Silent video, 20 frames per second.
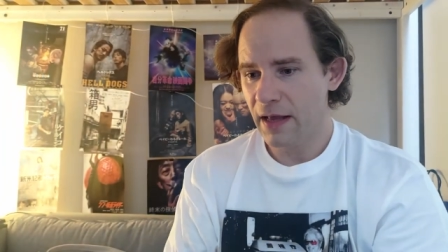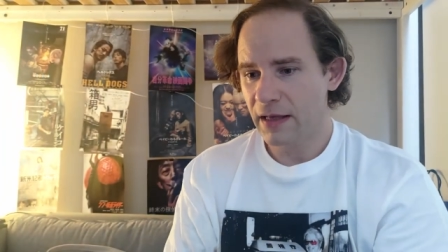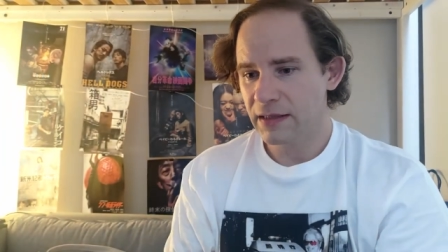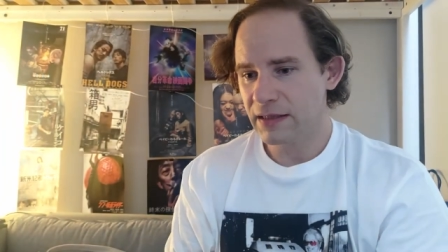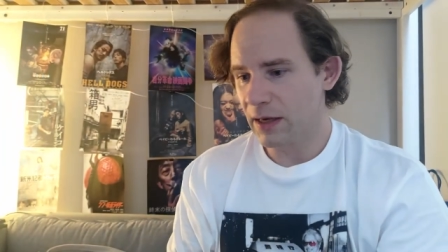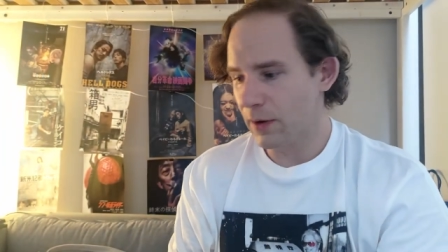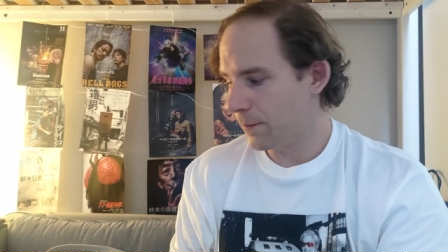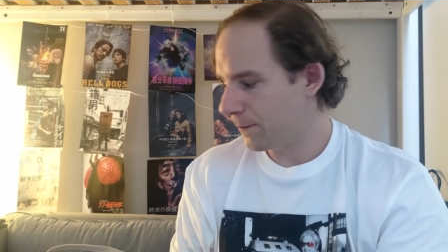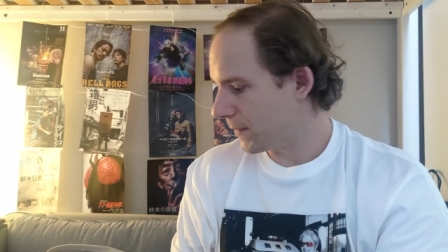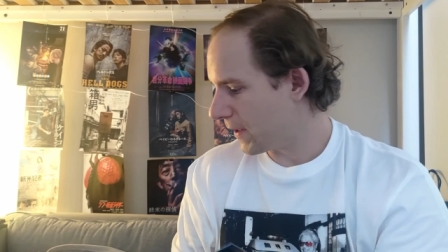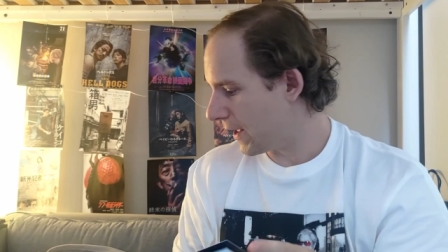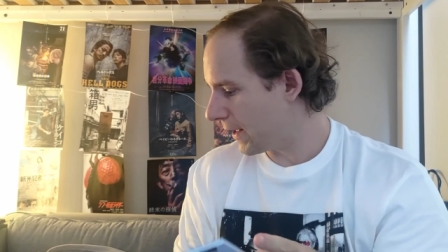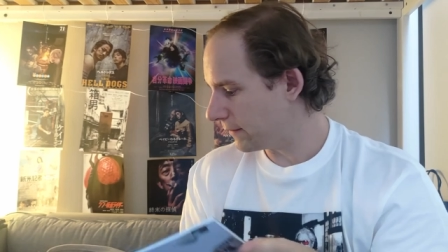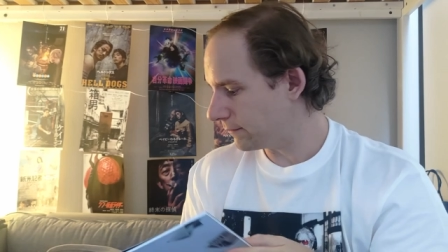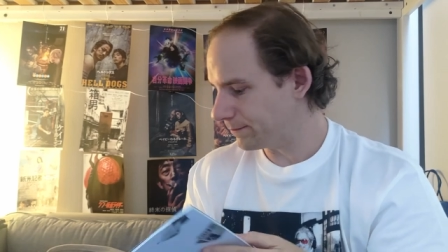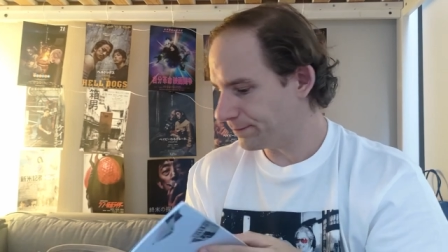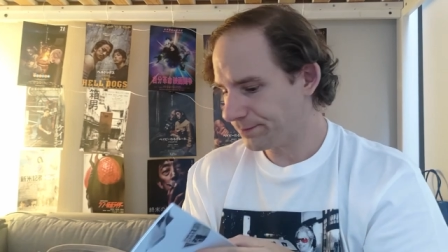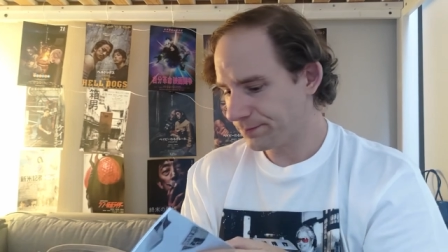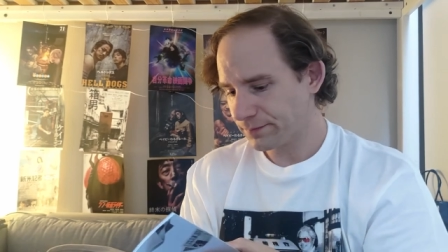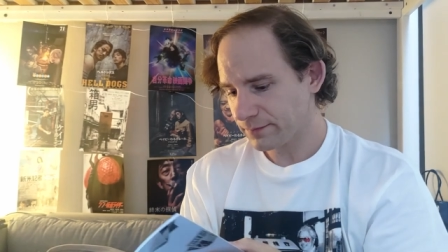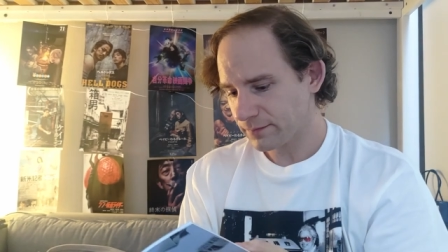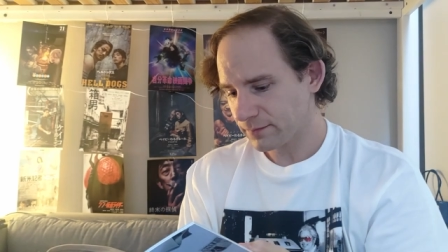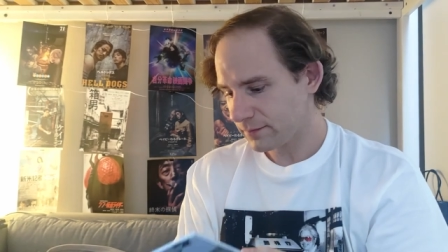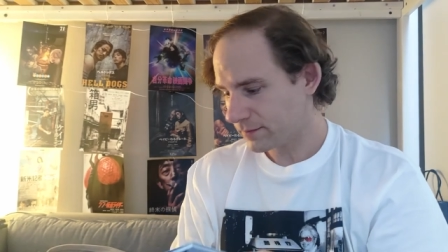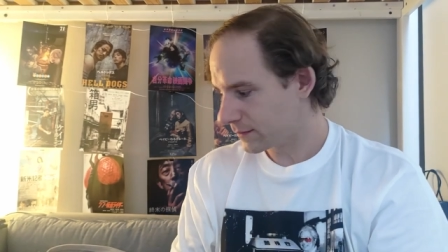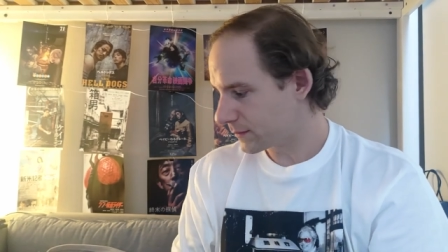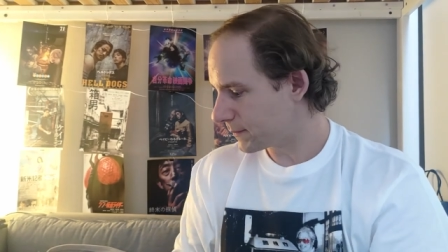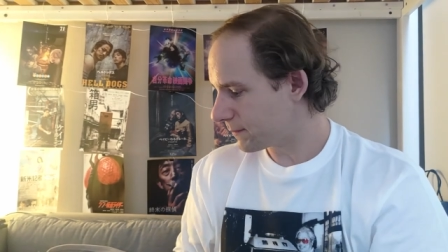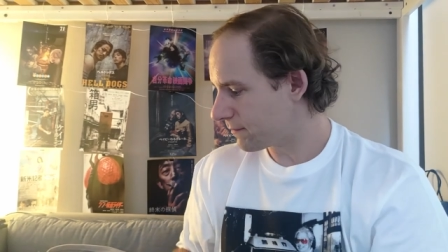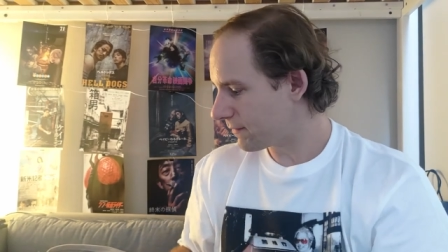So, um,
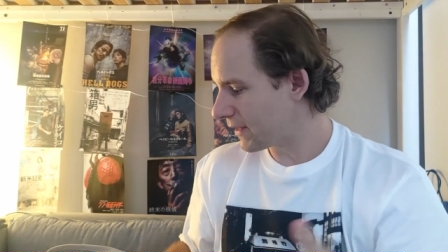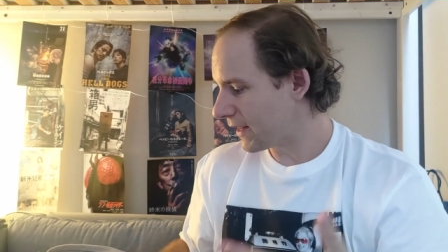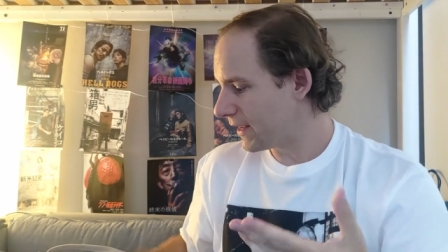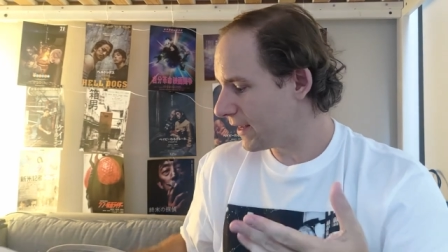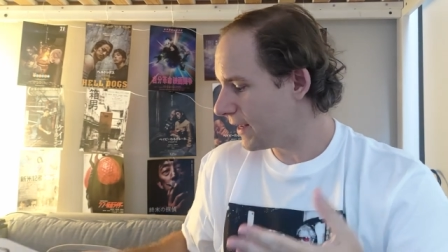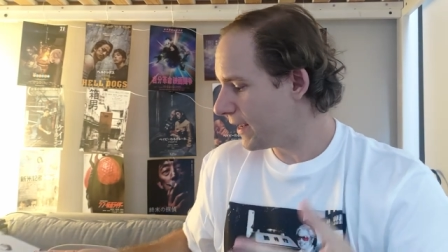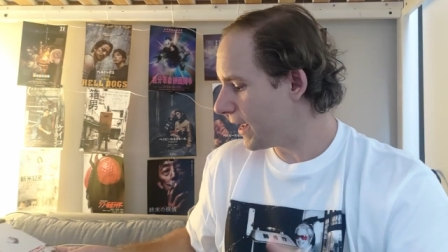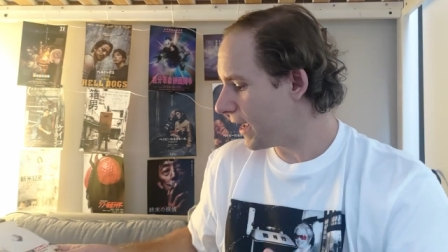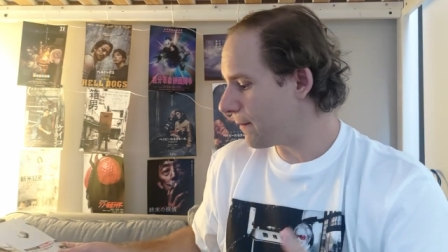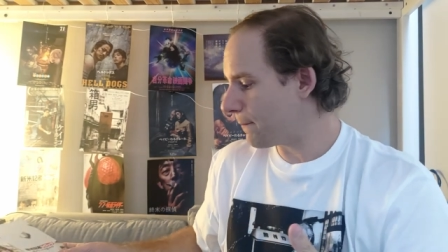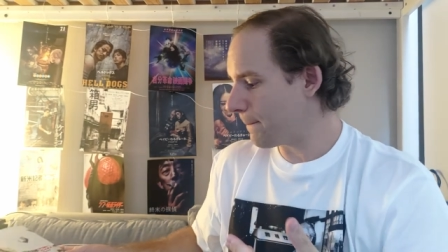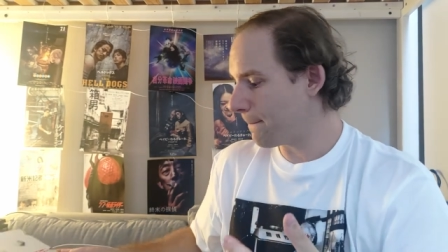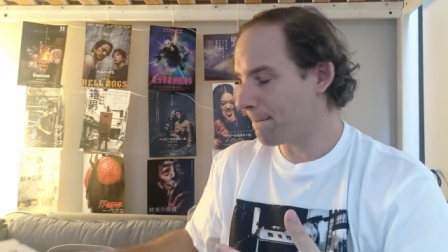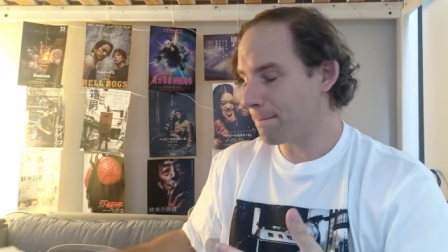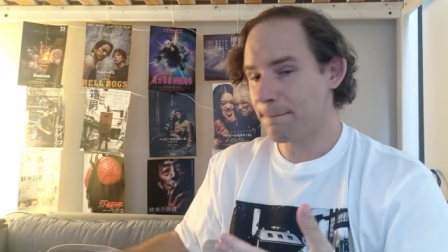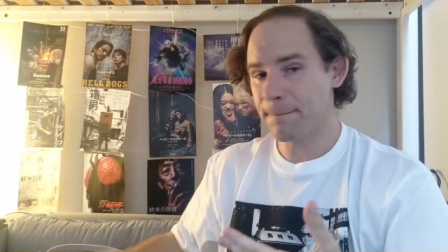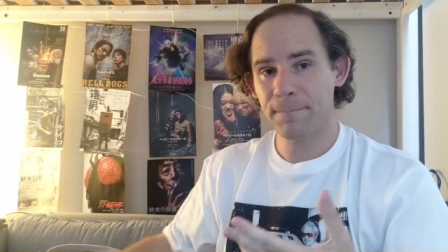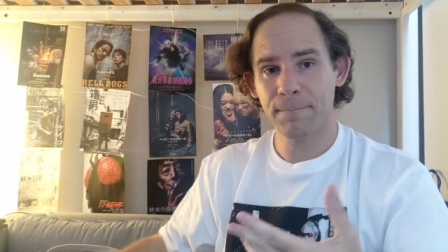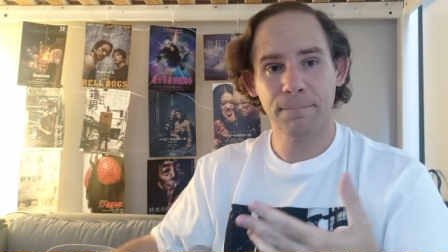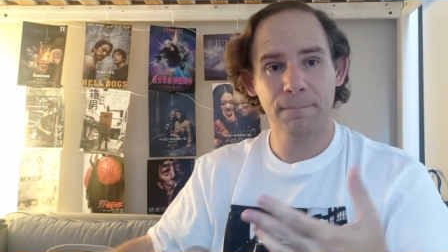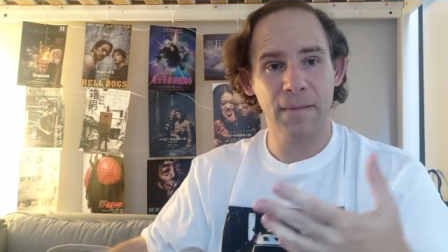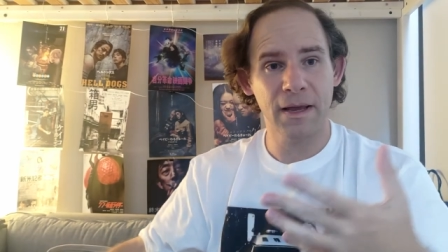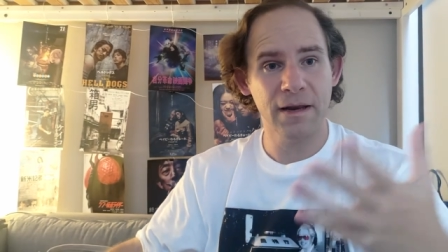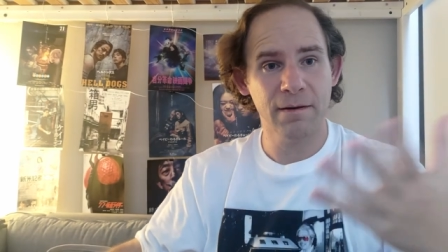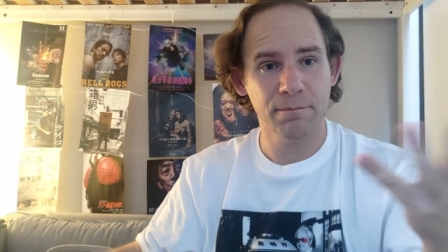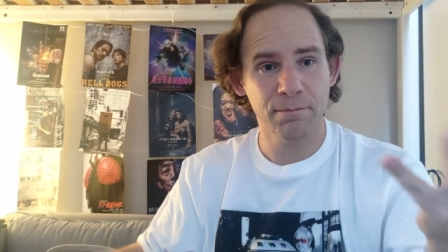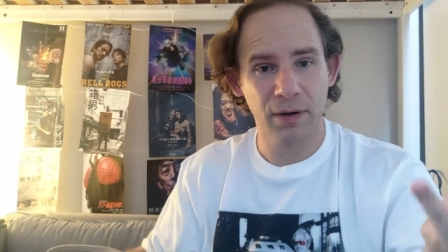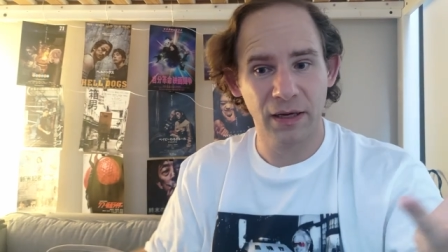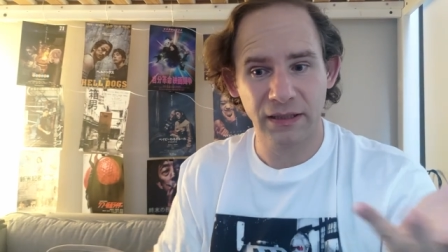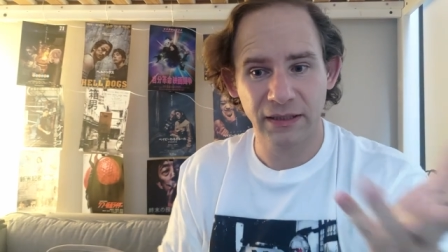yeah,
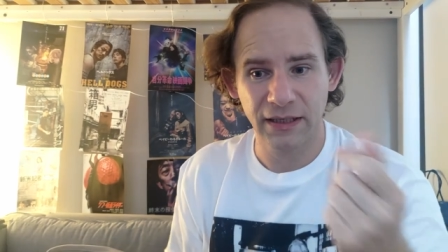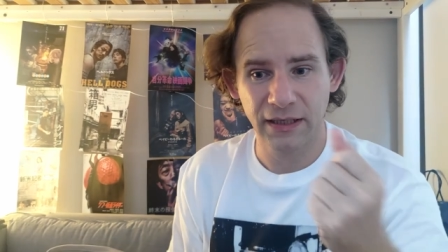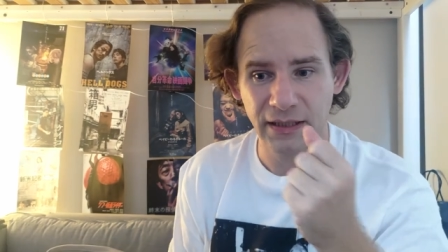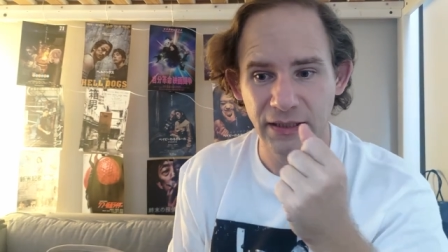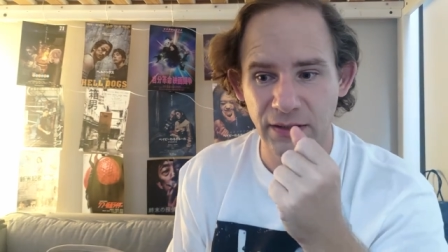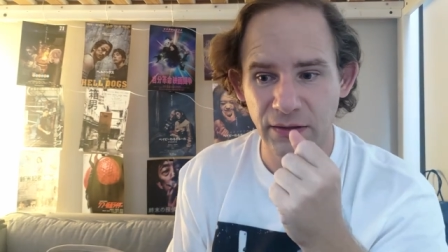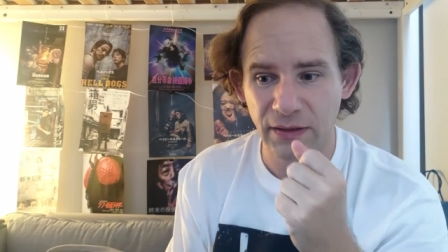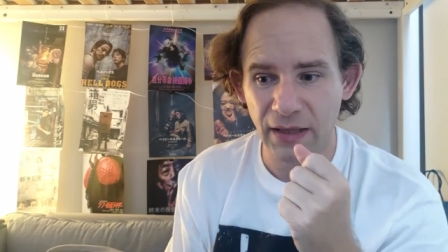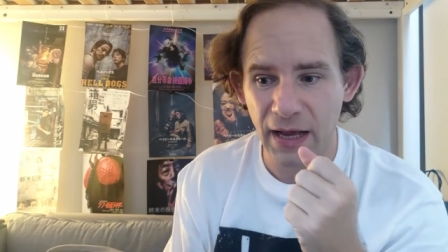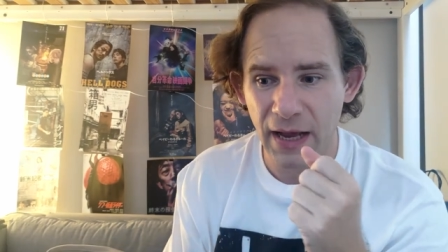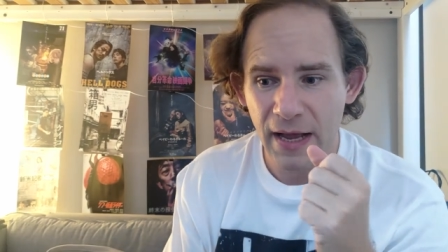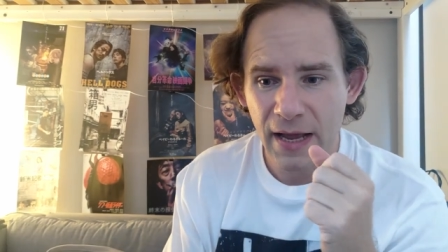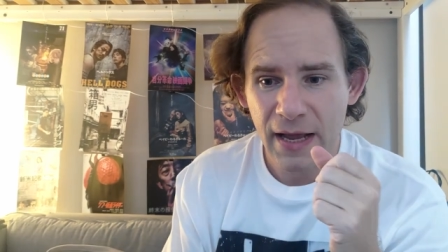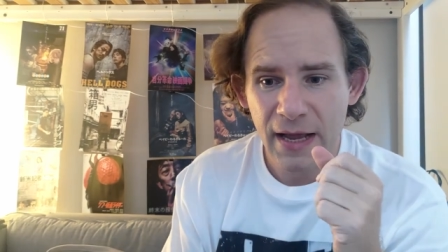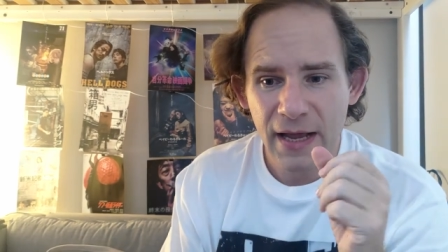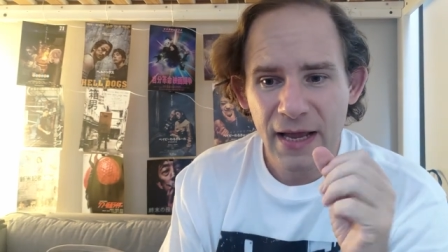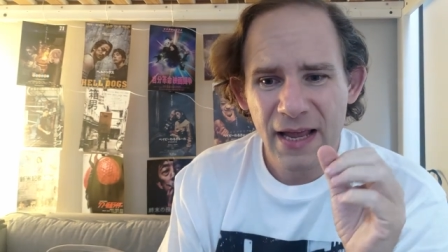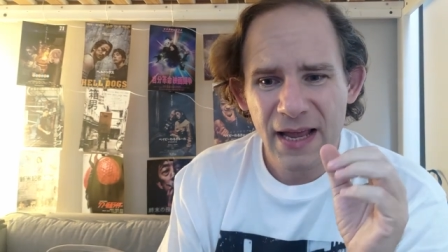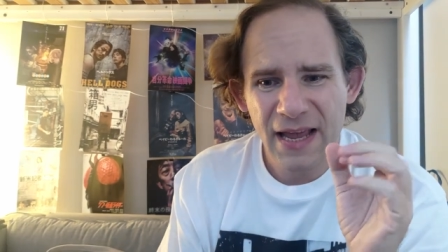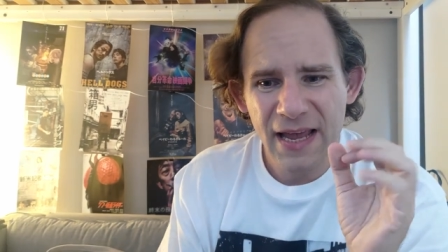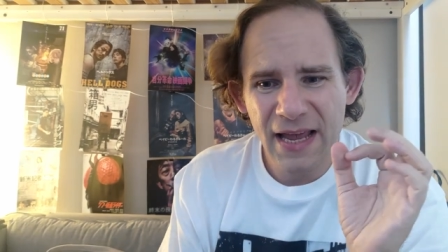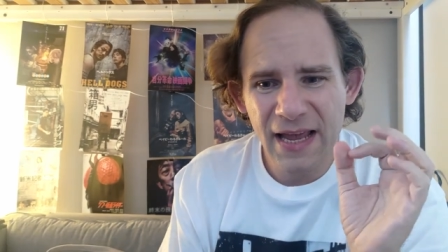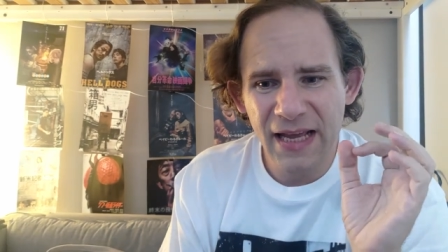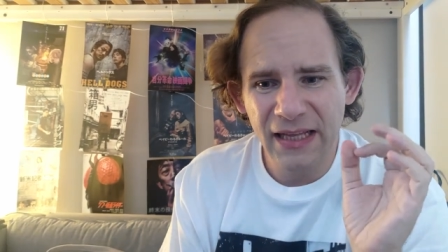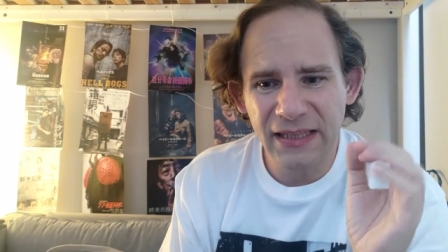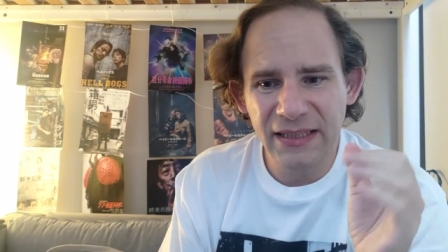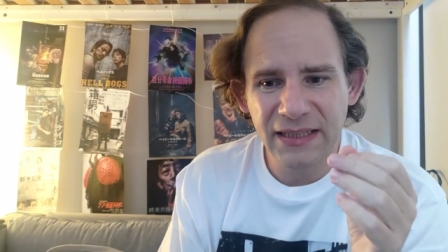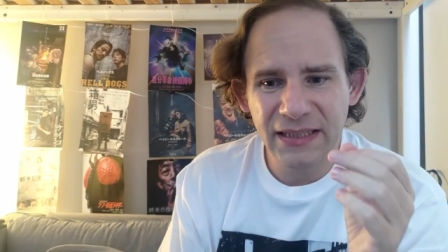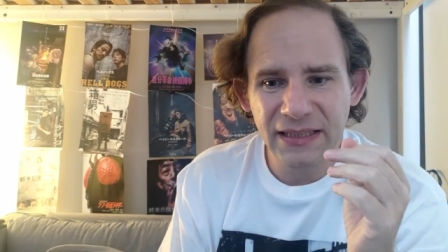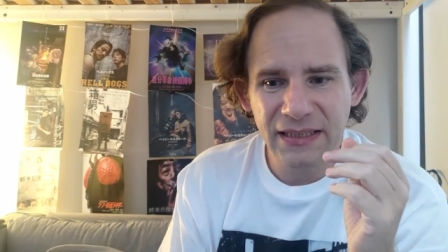in particular,
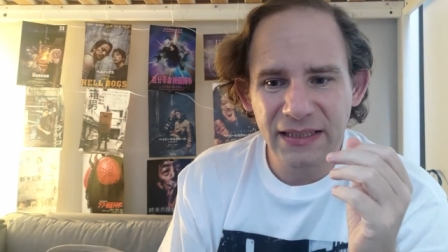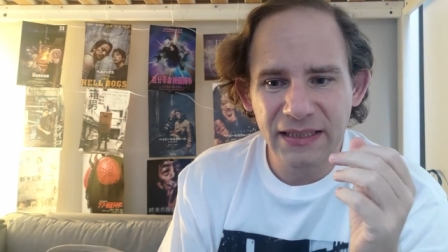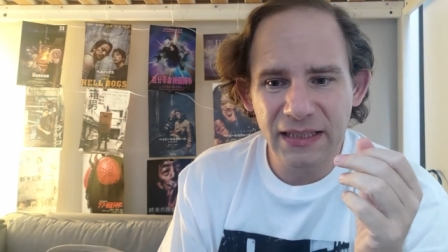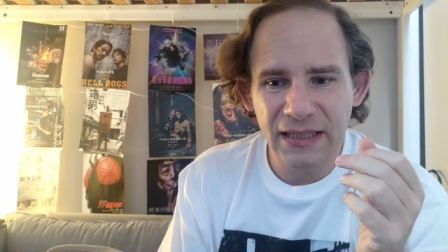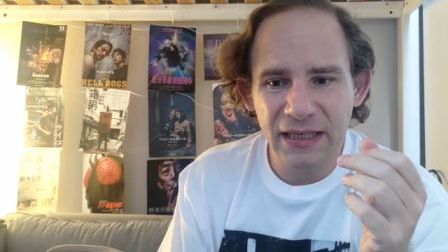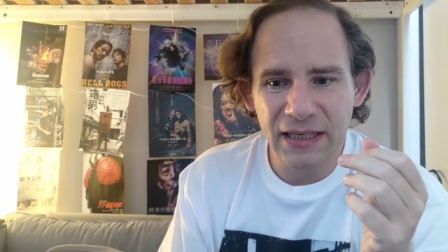it's